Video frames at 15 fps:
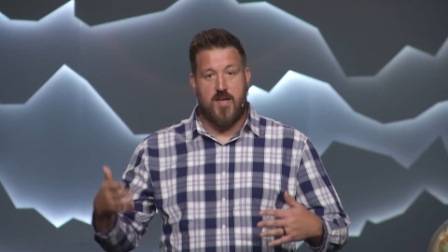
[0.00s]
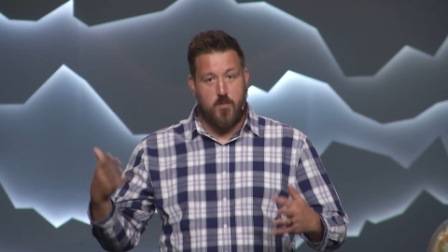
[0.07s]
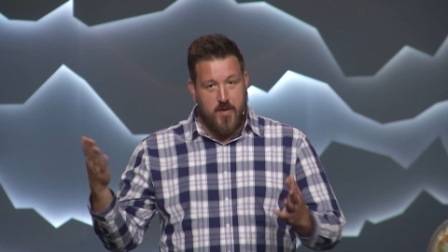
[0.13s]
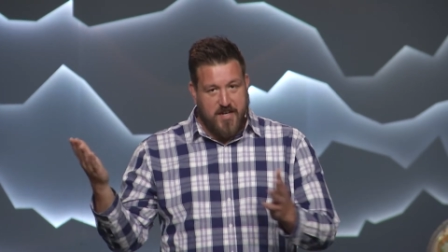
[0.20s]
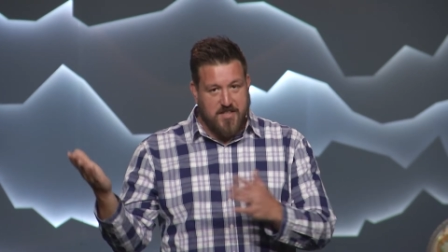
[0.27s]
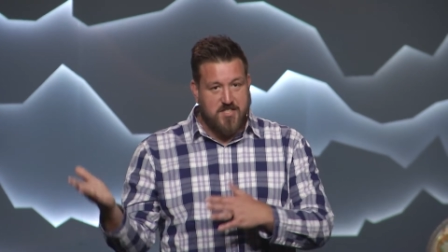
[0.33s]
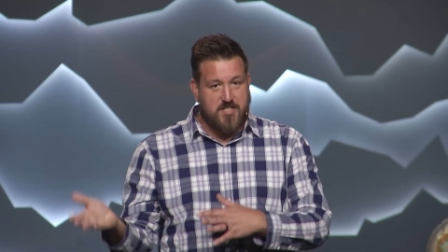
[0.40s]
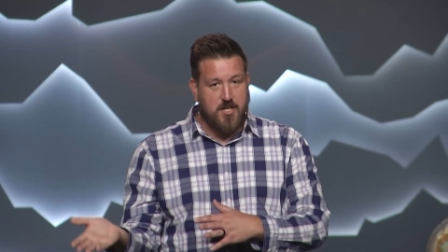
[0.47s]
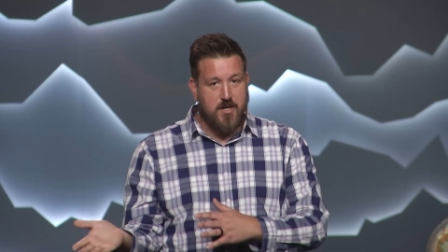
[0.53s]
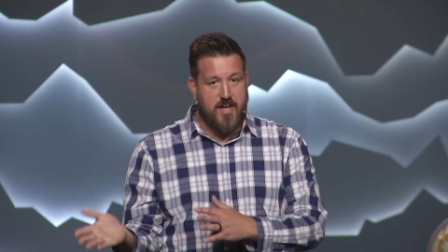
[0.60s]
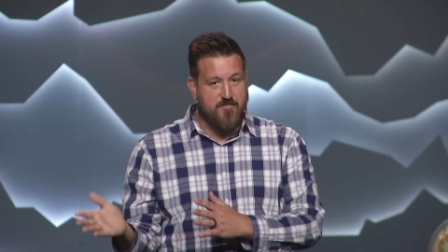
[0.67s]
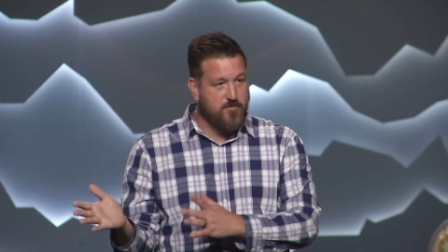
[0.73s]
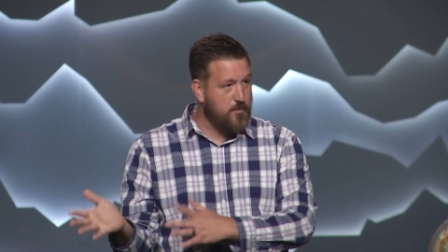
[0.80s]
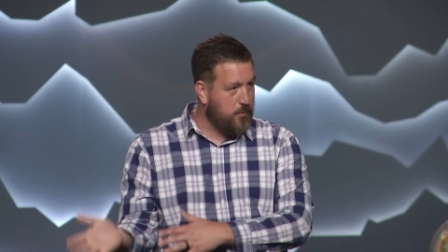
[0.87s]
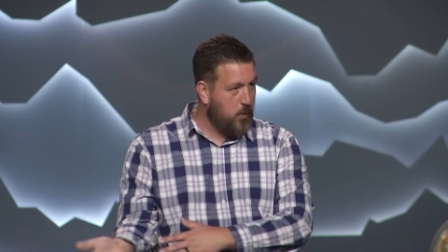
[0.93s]
We could still
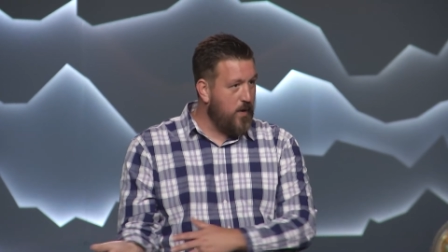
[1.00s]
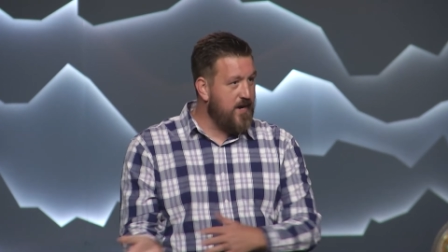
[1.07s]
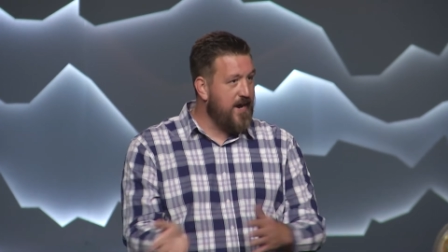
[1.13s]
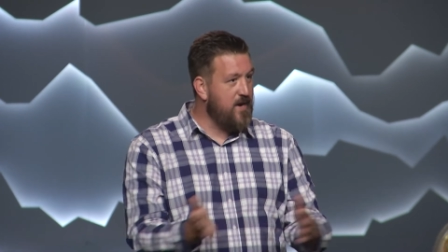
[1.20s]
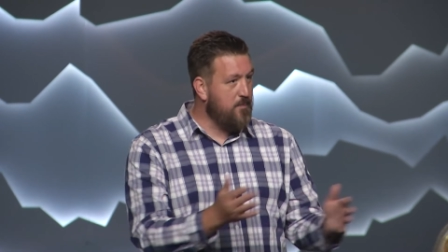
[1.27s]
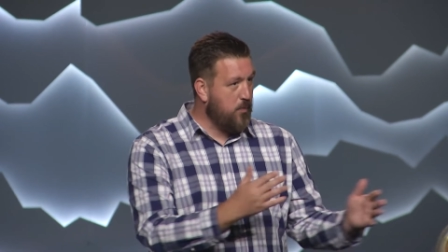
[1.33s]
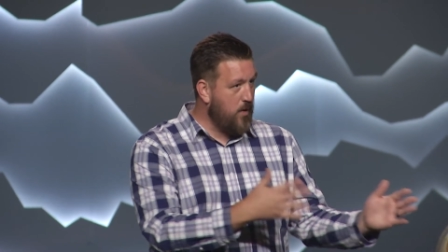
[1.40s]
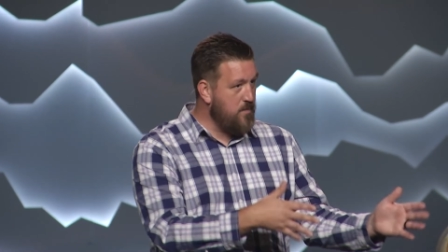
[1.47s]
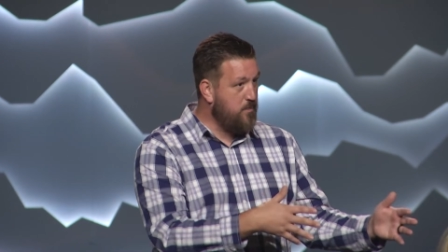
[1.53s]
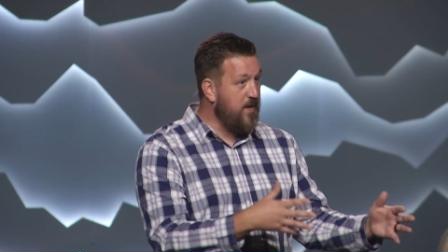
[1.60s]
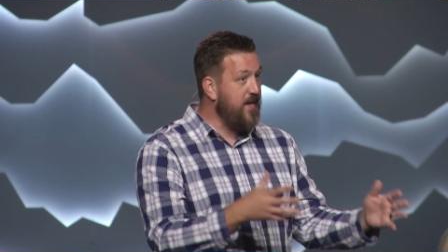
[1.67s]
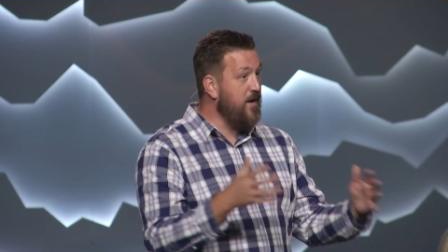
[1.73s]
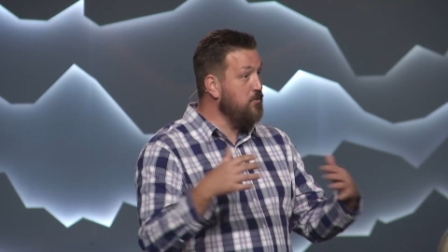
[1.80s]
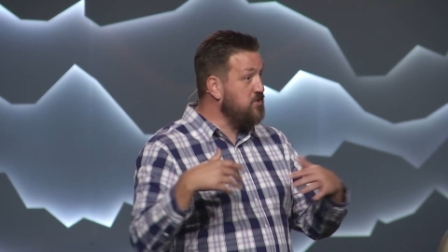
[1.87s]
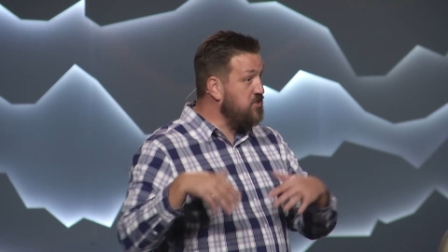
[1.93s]
get from point A to point
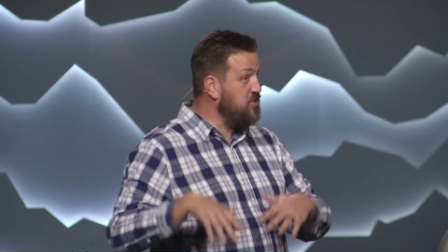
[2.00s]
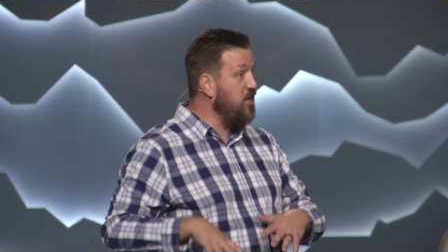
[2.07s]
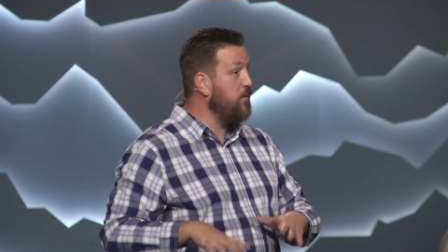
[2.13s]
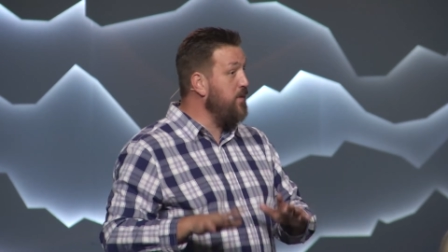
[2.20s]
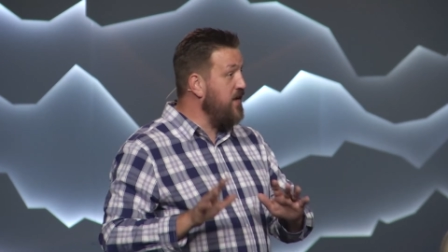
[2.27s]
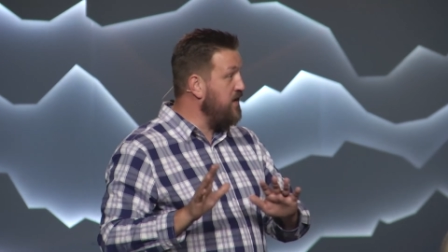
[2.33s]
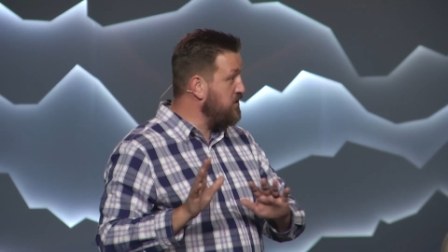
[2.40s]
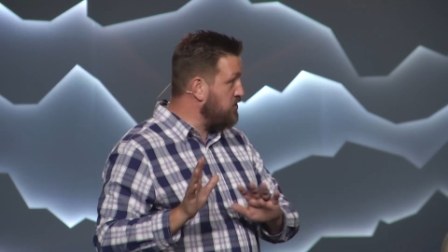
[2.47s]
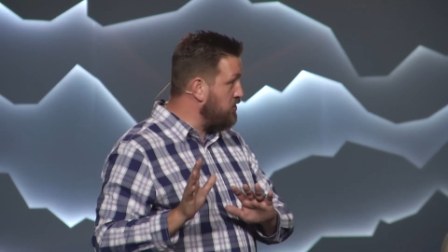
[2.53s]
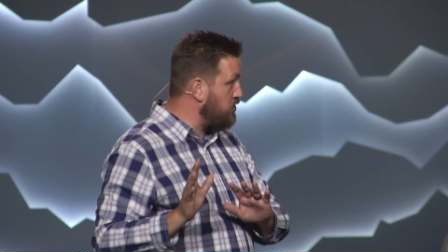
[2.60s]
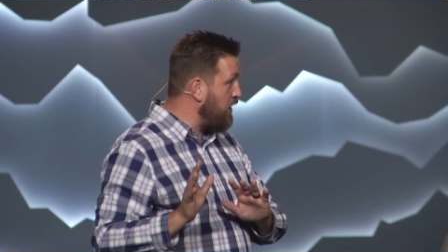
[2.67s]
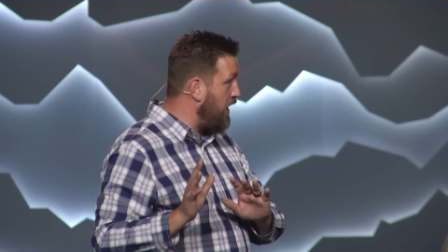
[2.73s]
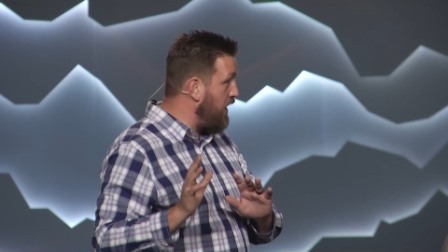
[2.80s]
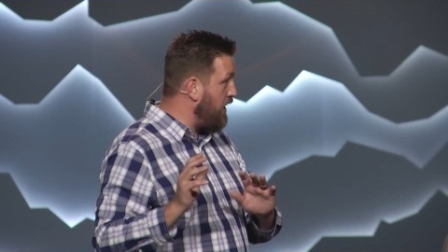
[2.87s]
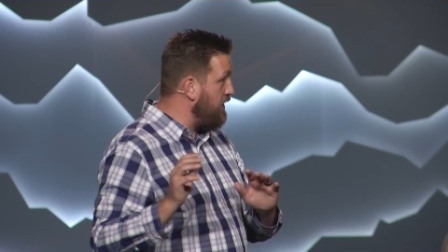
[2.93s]
B. It would still be a,
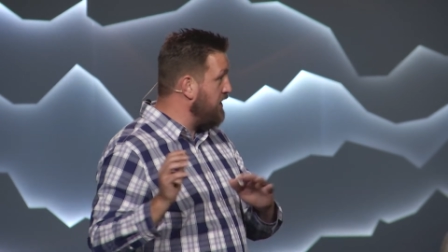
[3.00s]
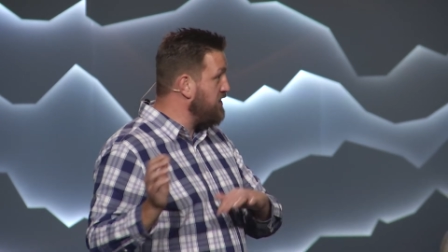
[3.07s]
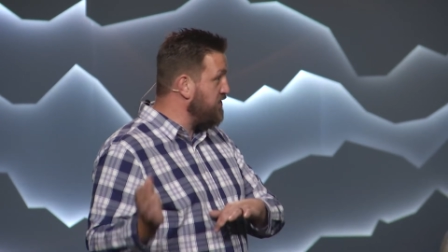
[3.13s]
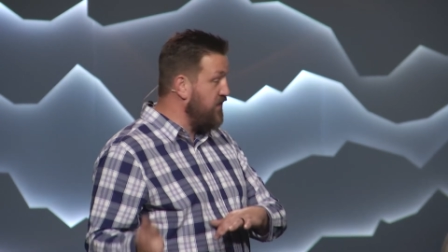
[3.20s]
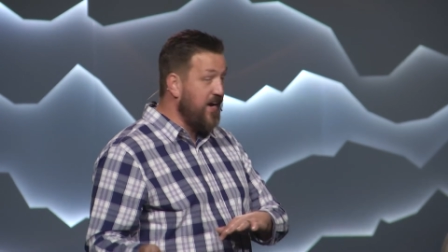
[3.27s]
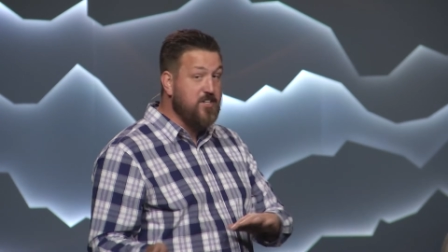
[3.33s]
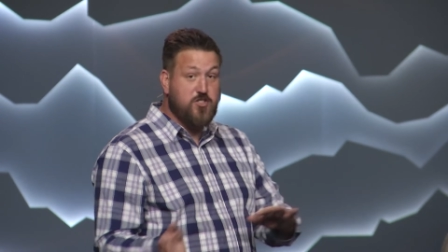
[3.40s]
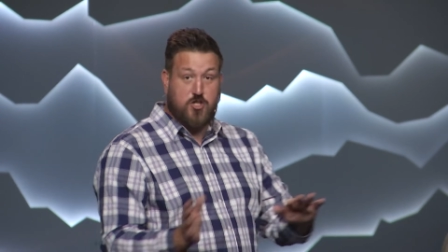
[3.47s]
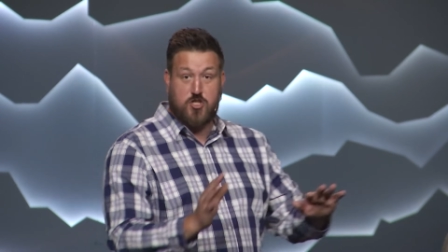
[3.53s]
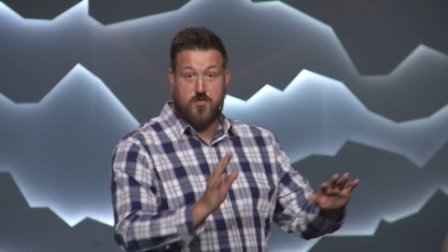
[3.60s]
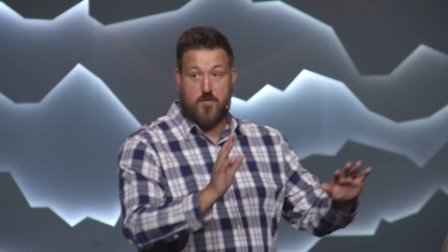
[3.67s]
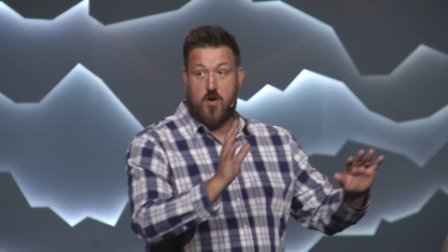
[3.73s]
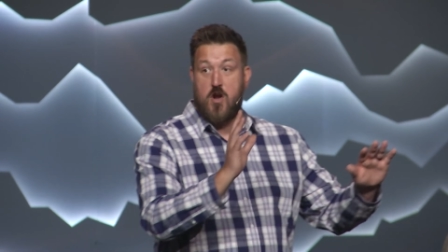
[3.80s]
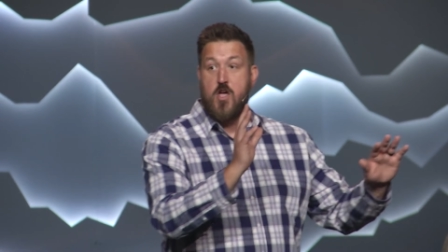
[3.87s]
uh, a device used for